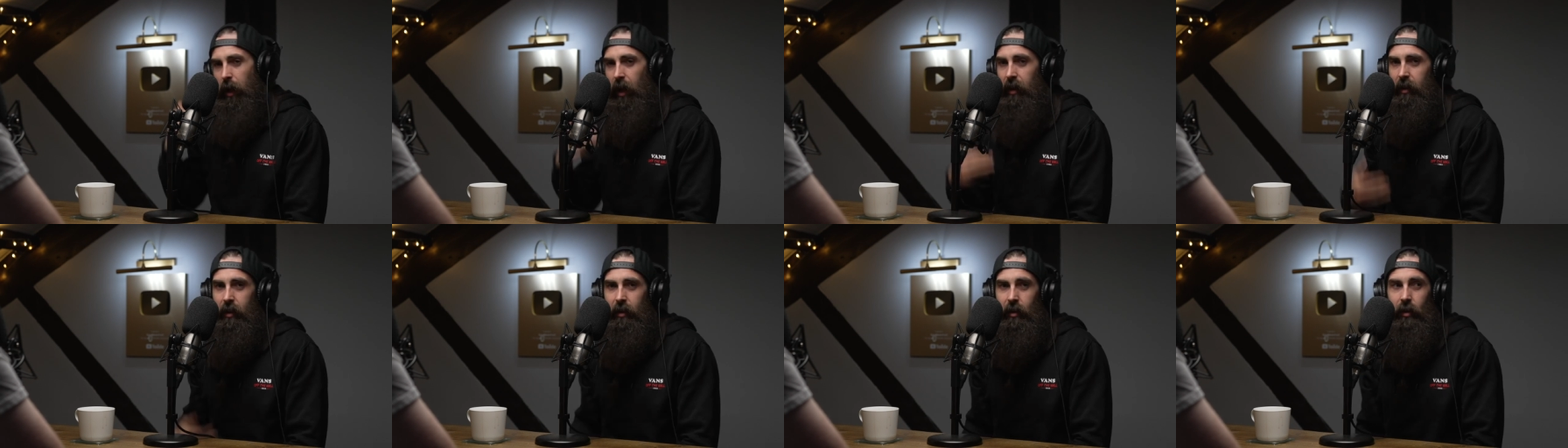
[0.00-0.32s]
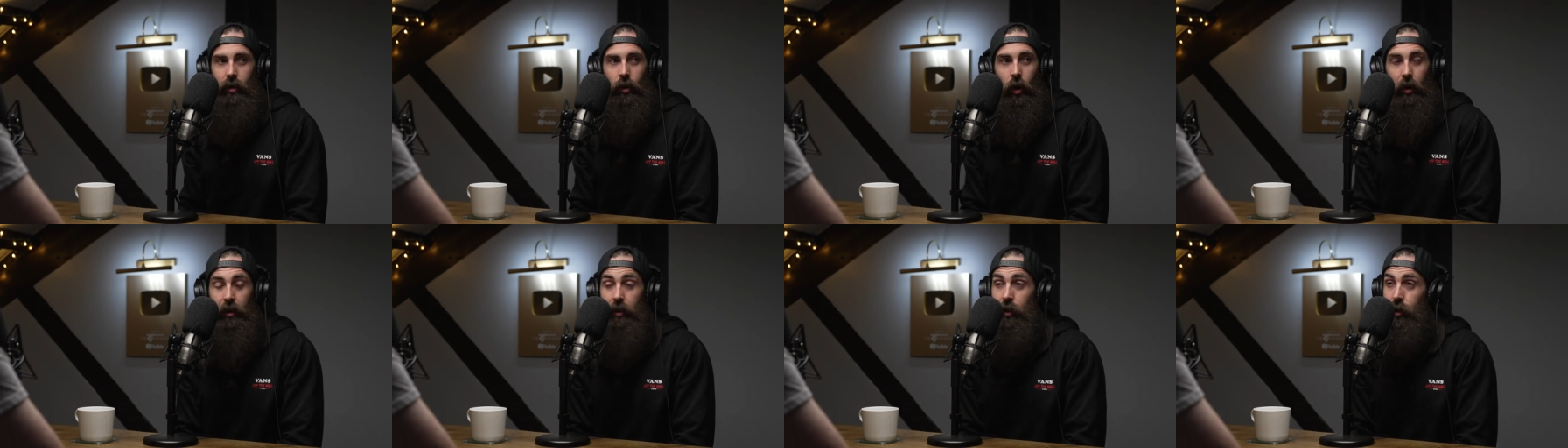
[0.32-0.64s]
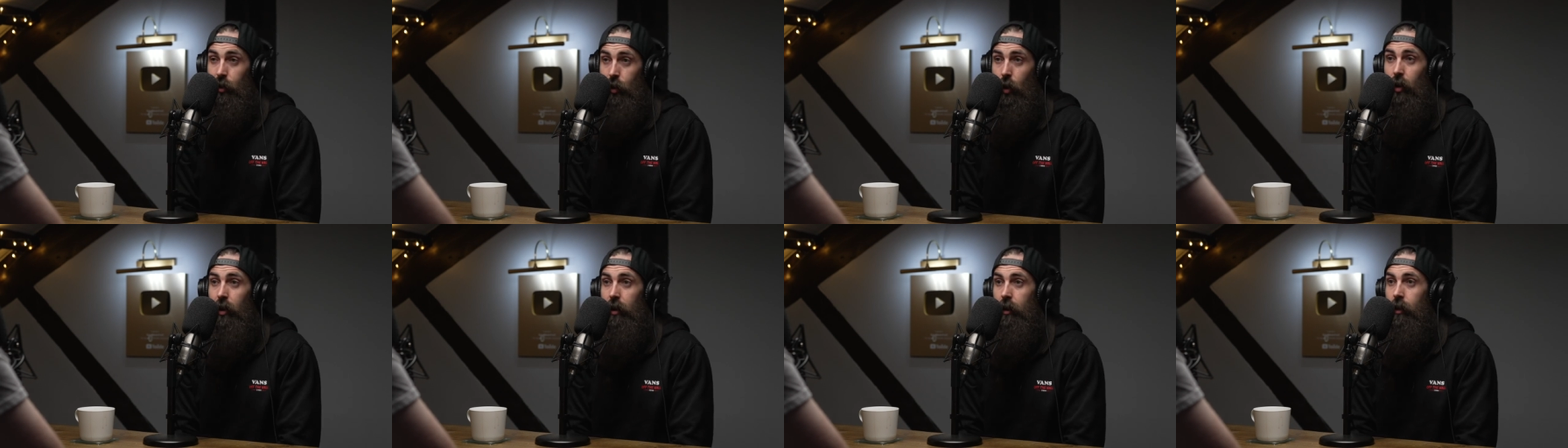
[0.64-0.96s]
didn't not
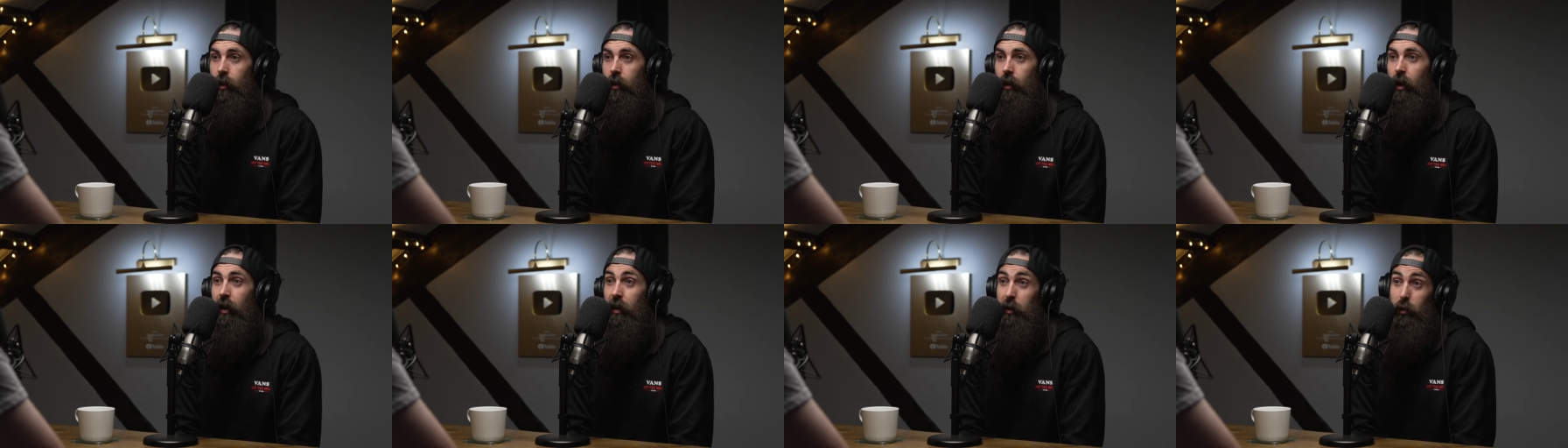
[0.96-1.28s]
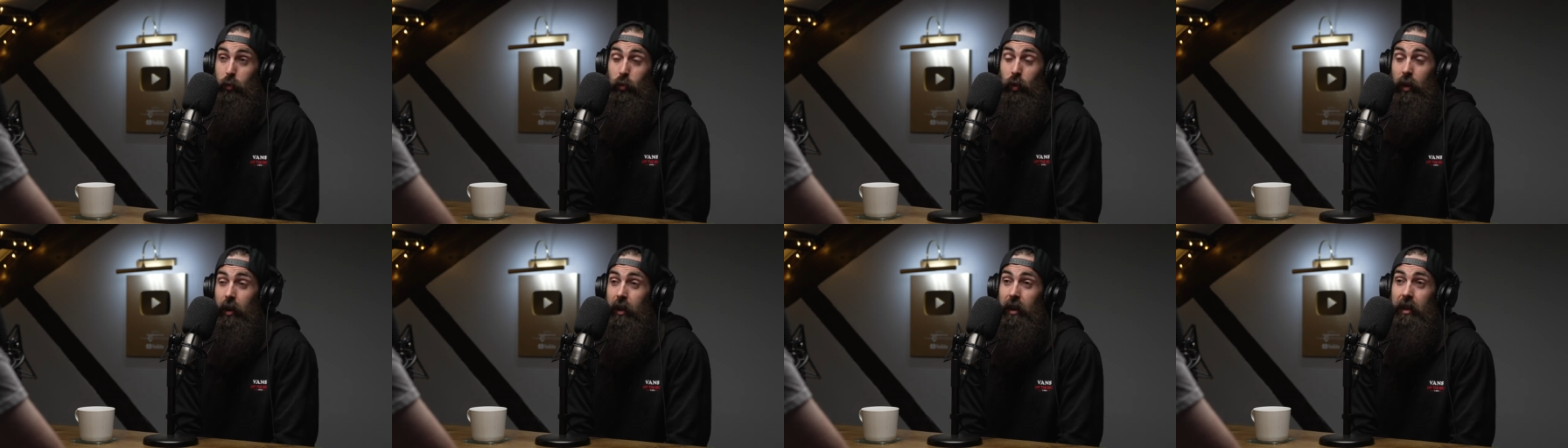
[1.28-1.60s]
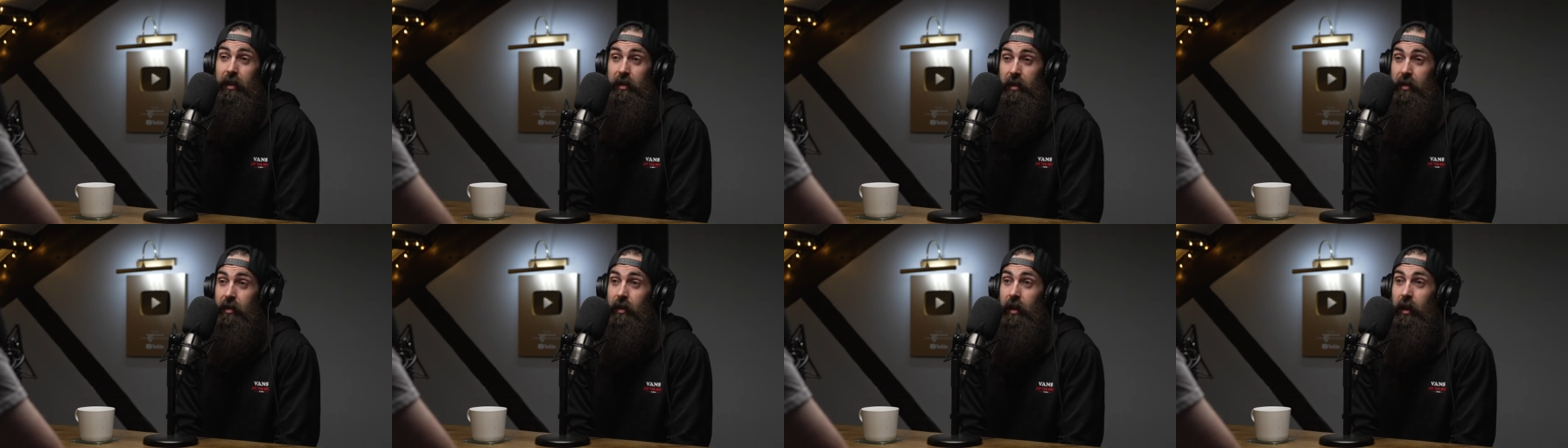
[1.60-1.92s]
enjoy it, and it's really
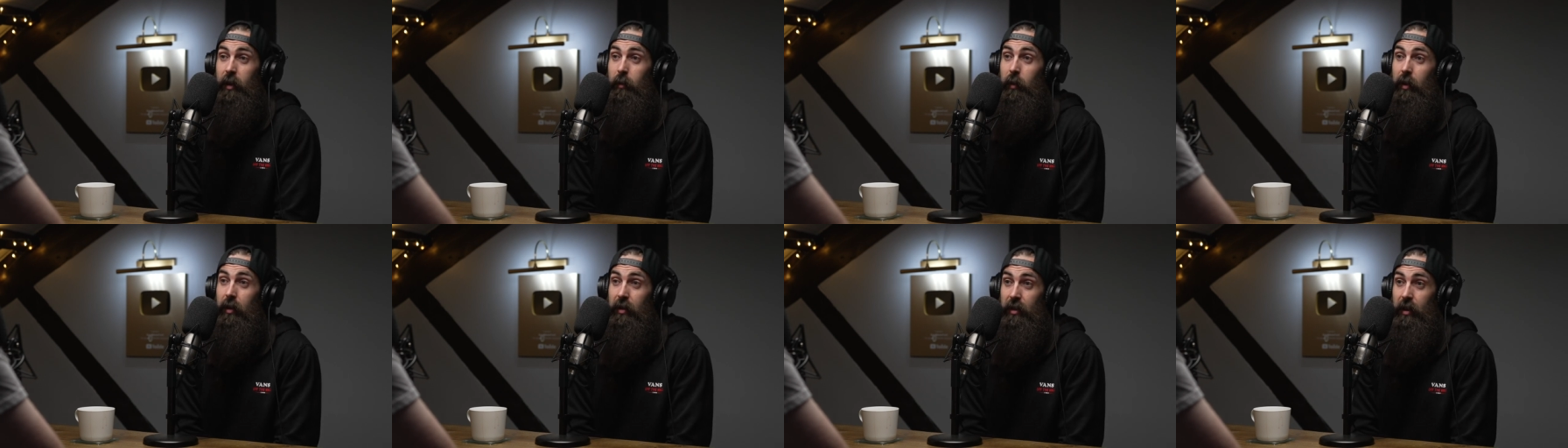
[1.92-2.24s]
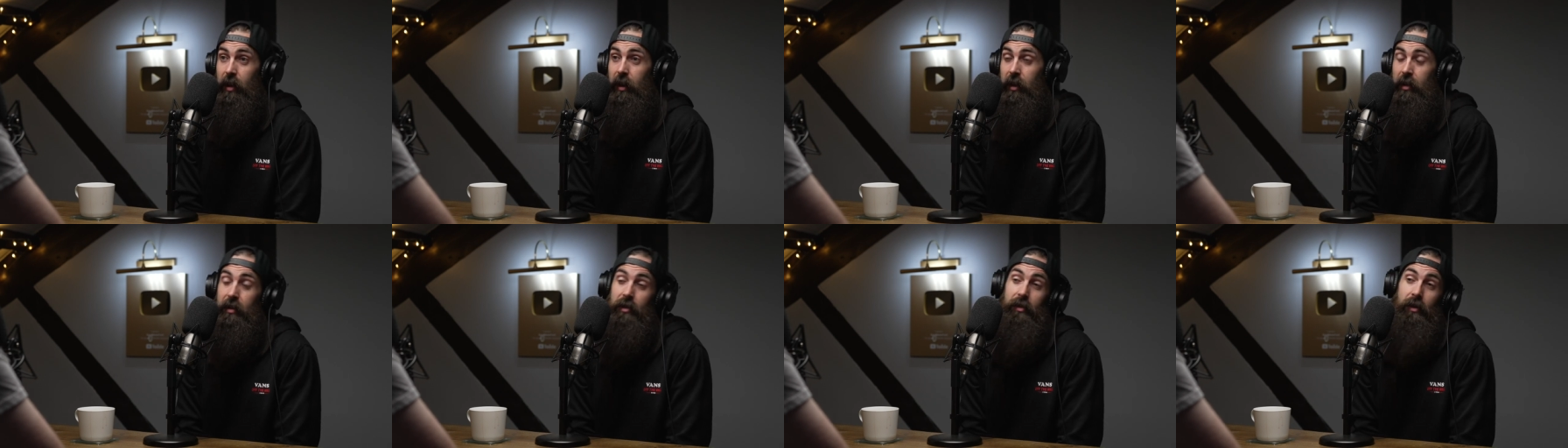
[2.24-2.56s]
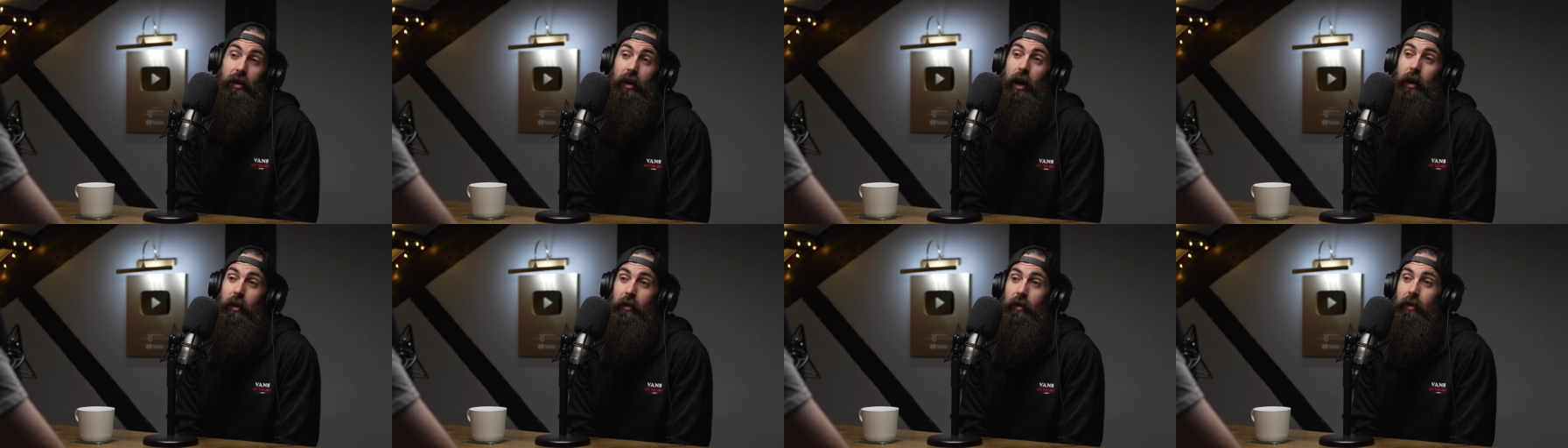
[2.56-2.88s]
easy to eat because like because
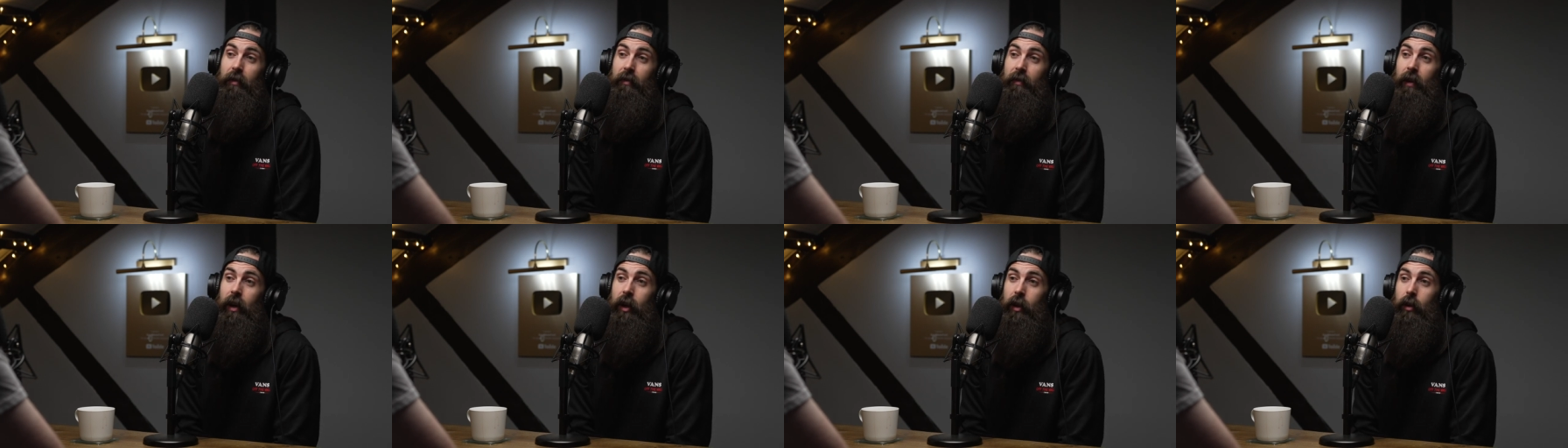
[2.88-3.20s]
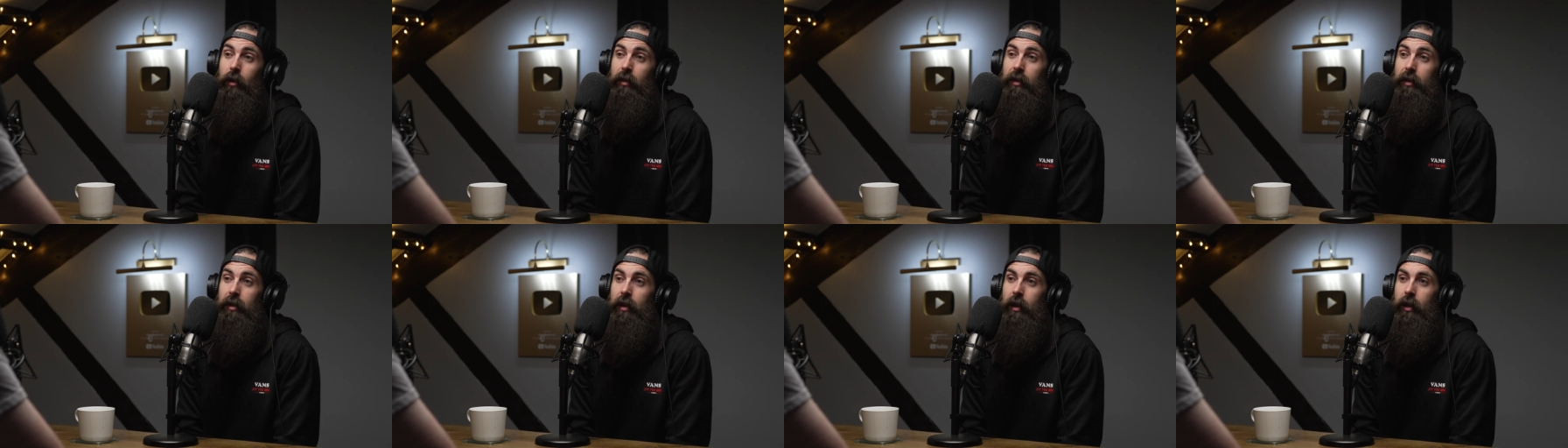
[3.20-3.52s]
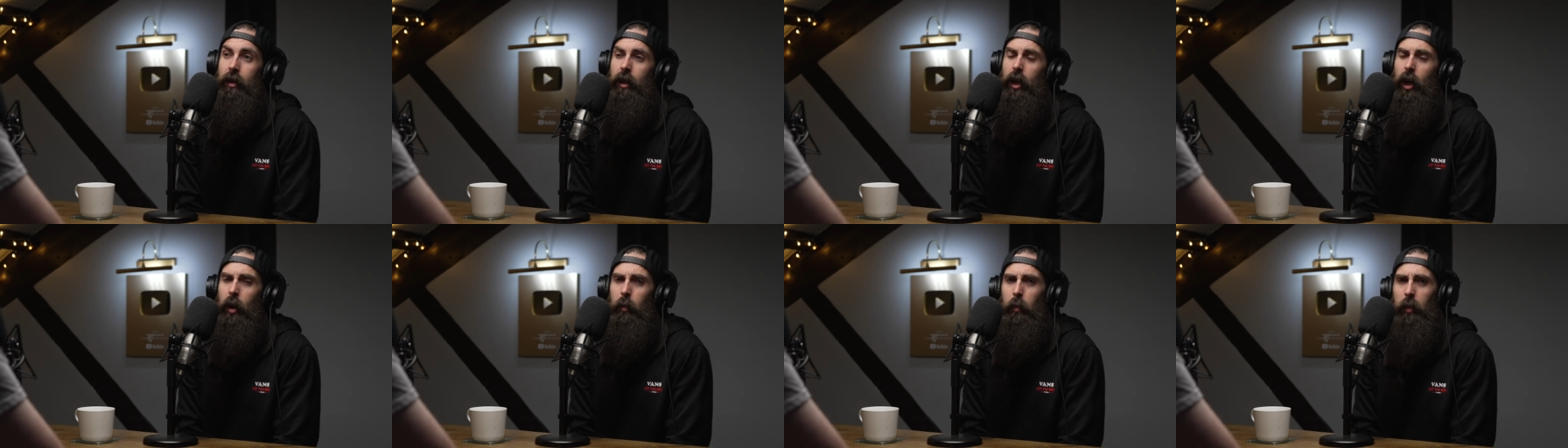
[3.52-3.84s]
the the fat
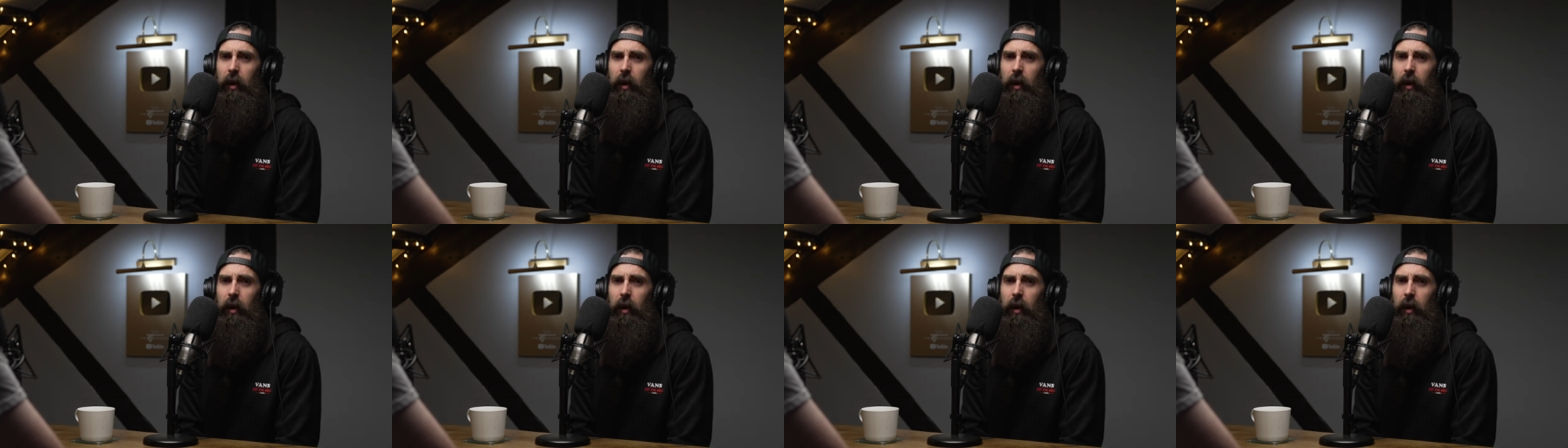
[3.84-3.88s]
content.